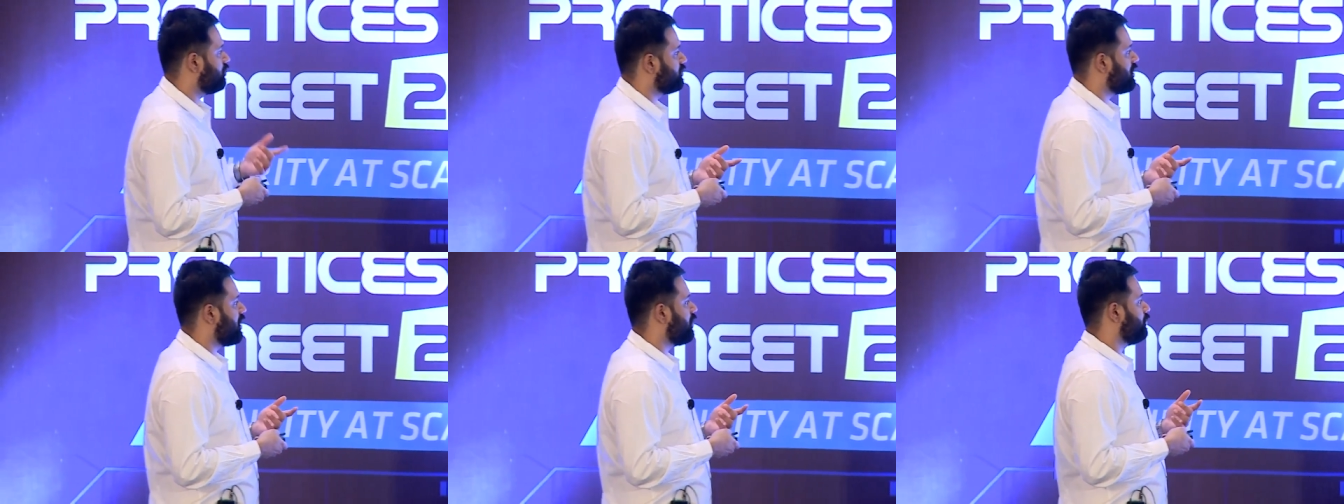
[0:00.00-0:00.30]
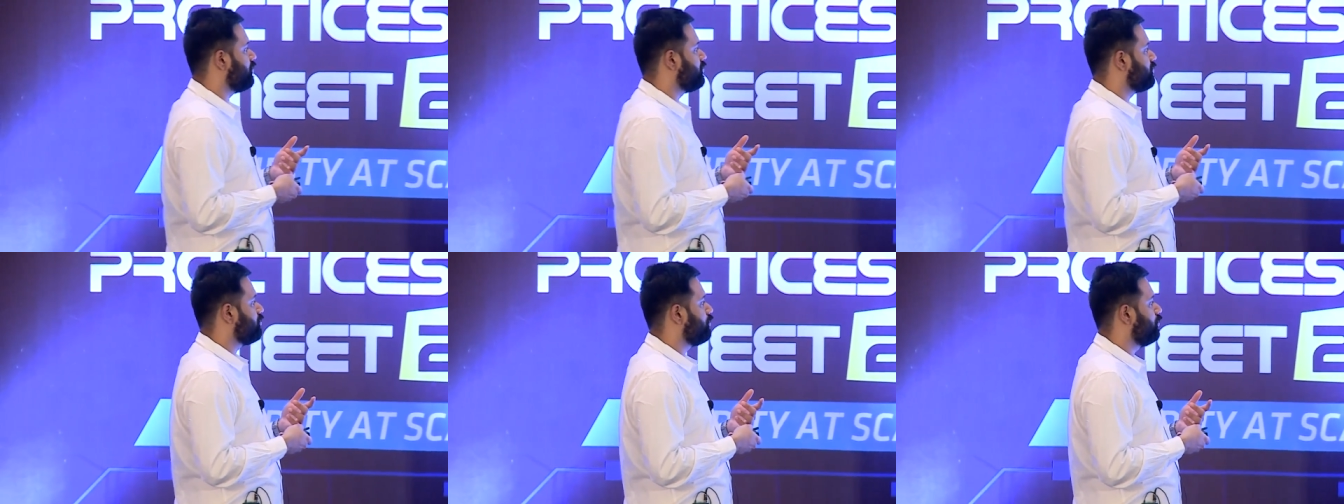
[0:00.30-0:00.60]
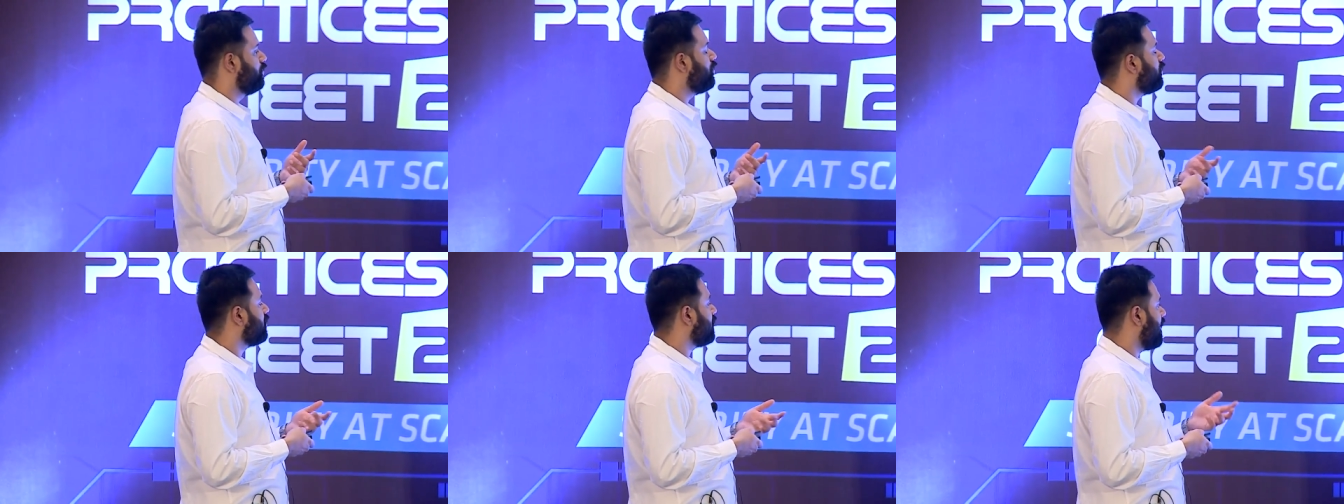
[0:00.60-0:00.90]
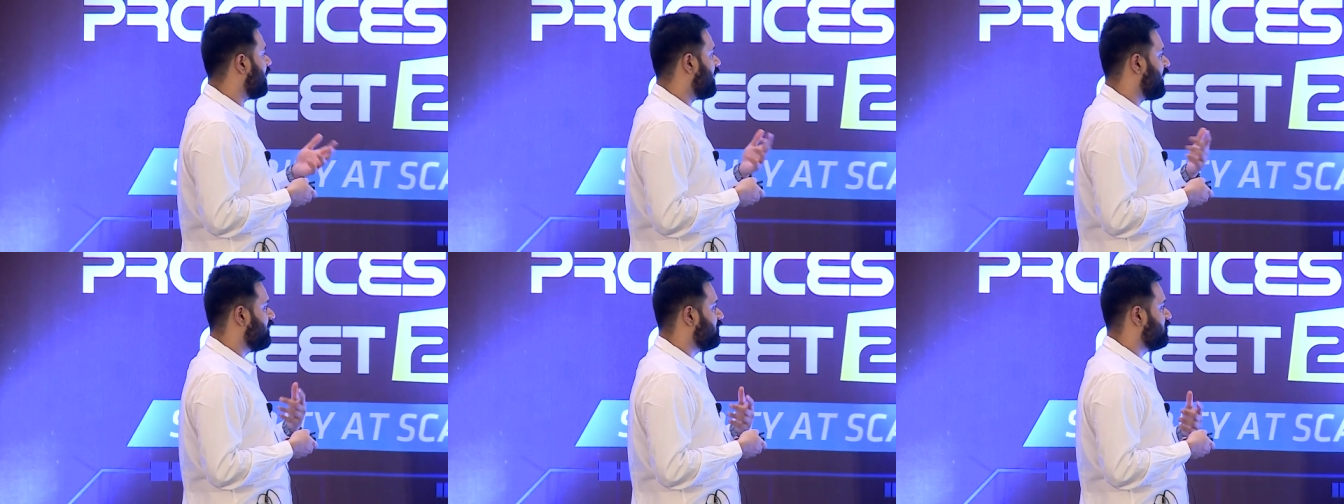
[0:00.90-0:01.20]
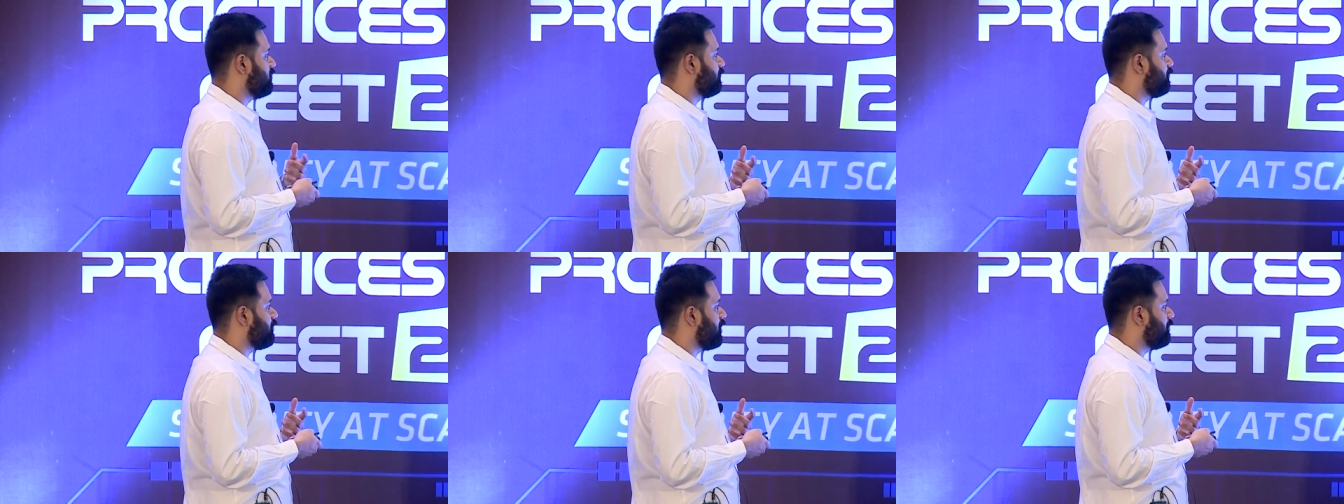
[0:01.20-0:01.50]
of how those two look. And I'll
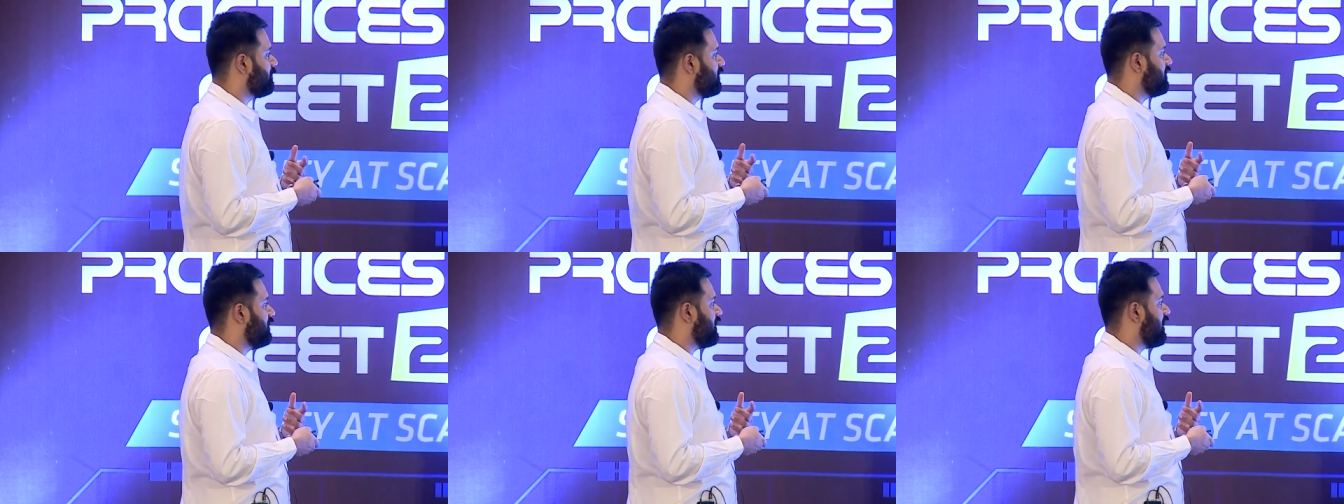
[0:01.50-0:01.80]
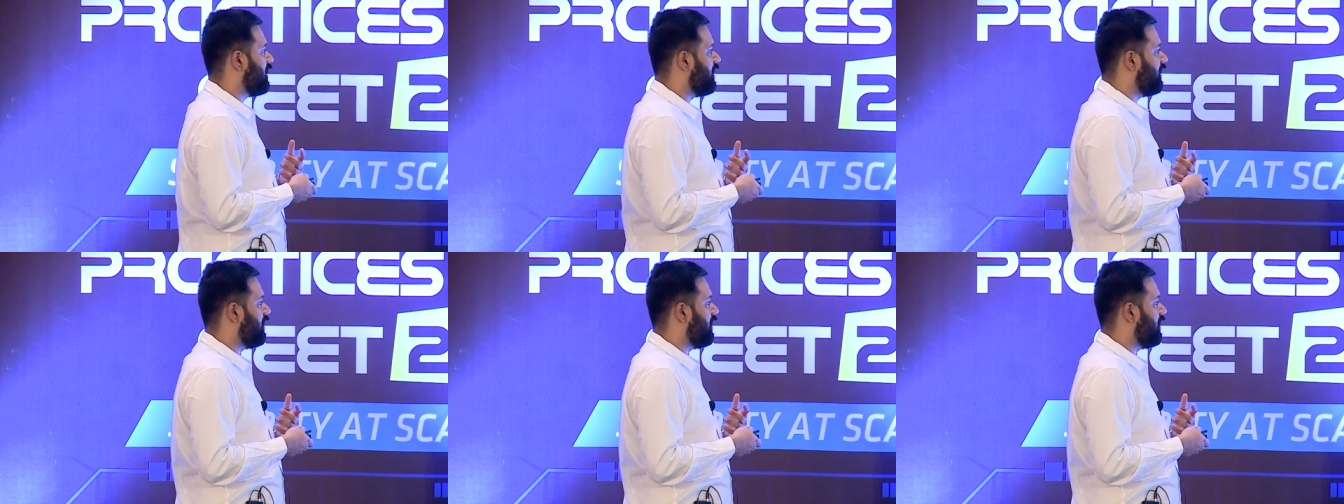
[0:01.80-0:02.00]
probably,